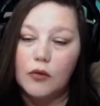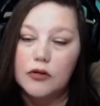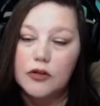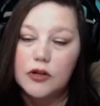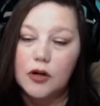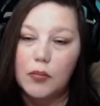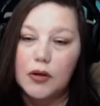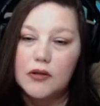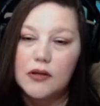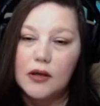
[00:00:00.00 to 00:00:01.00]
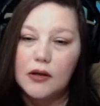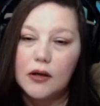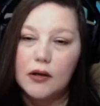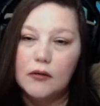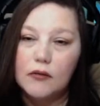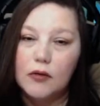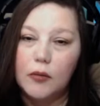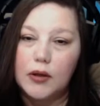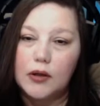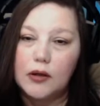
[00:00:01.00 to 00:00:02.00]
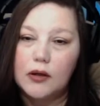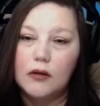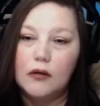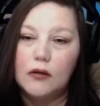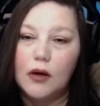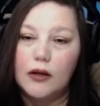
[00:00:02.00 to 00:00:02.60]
We're just going to bust that down. No big deal.